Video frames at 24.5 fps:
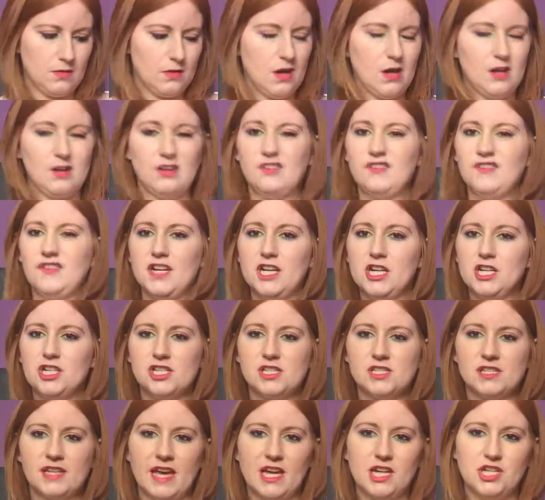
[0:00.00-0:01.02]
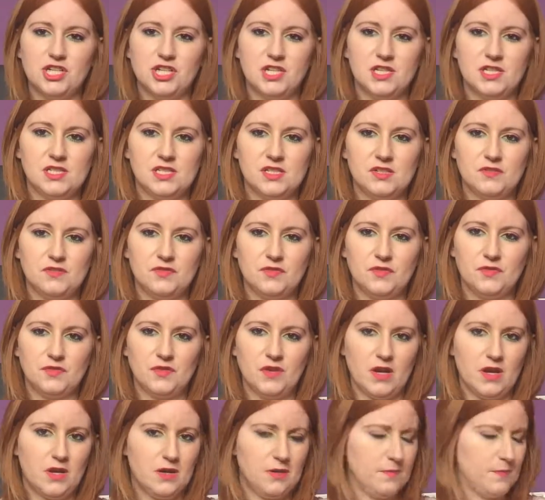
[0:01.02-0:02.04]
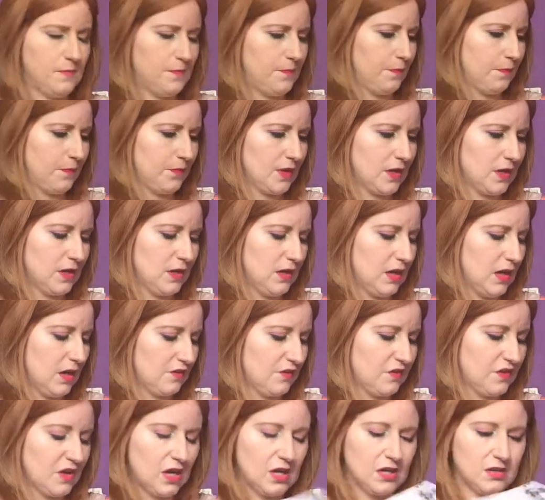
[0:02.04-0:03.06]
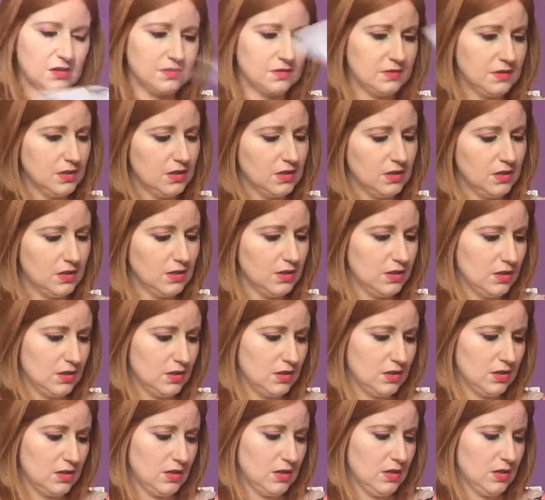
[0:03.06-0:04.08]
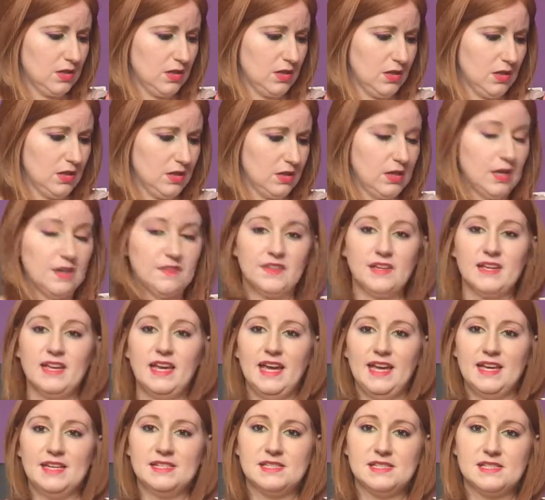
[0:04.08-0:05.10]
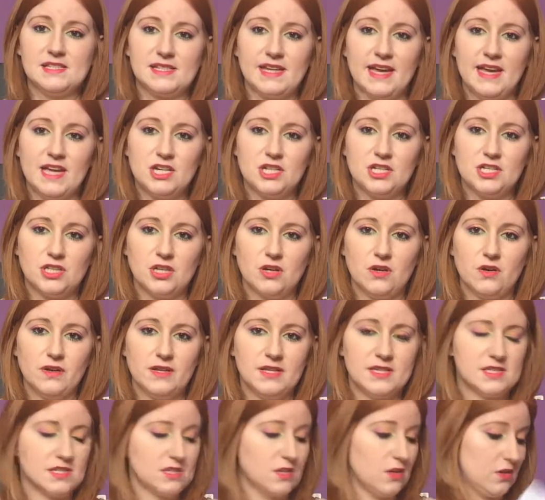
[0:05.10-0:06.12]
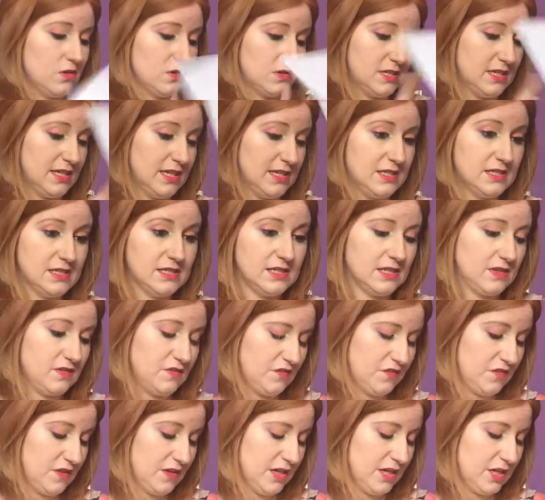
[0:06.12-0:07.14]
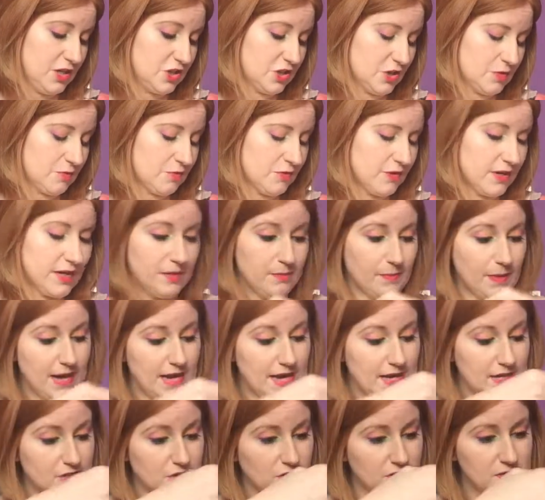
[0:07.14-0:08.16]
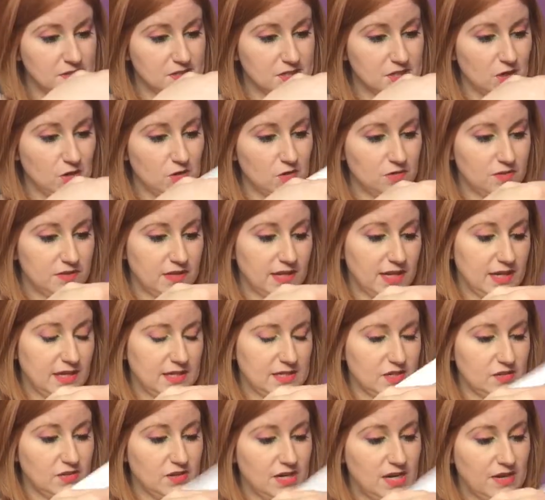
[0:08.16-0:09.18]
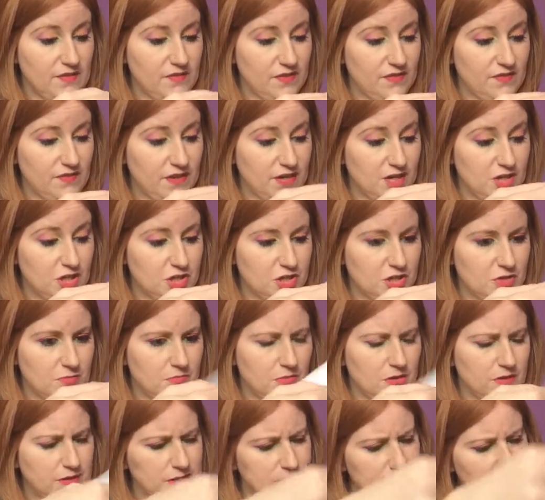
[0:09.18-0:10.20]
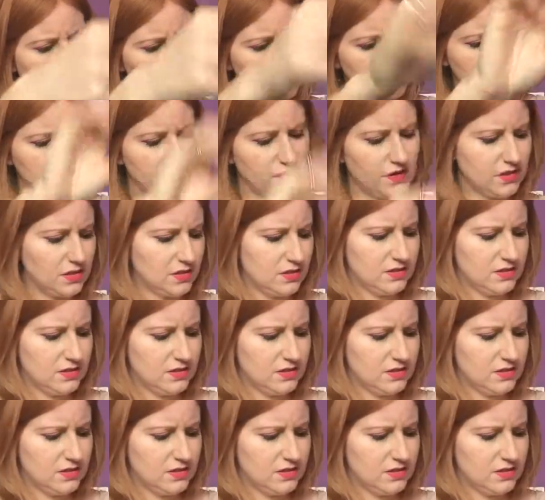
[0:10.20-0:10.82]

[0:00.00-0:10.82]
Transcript: unfinished sketches of Love Gun. Another Kiss sketch that I started and didn't finish. I'm really bad. I start things and I never finish them. And there's lots of other